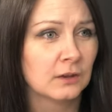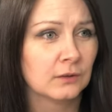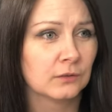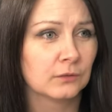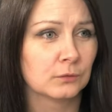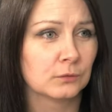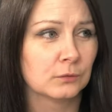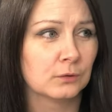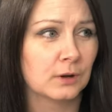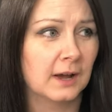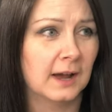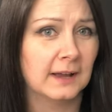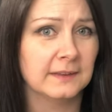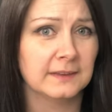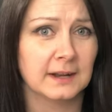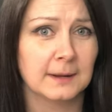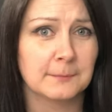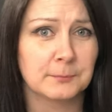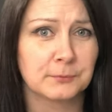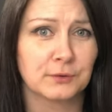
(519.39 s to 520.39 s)
So I
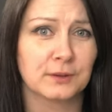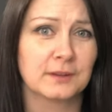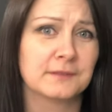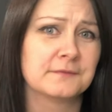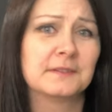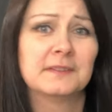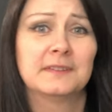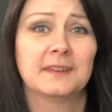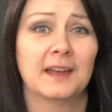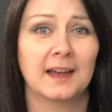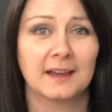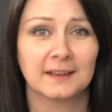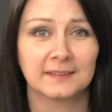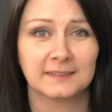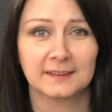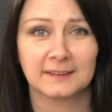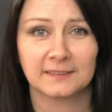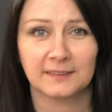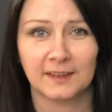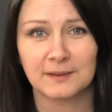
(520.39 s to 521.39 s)
had an absolutely
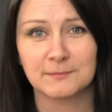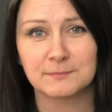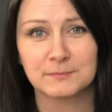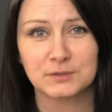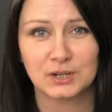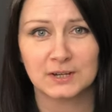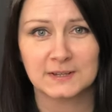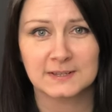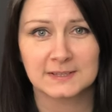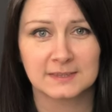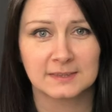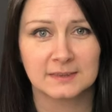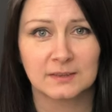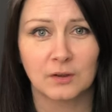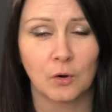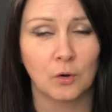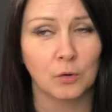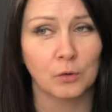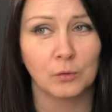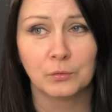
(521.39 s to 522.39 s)
fantastic time chasing
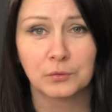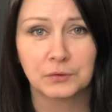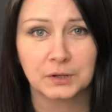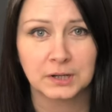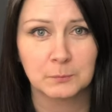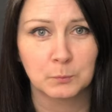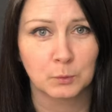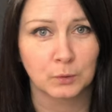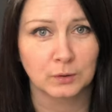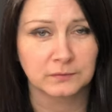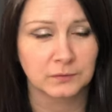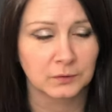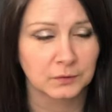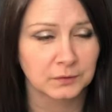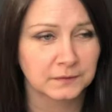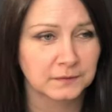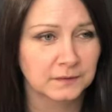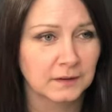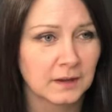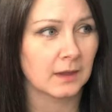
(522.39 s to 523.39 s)
all three
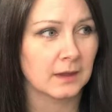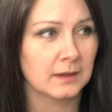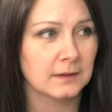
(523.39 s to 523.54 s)
waterfalls.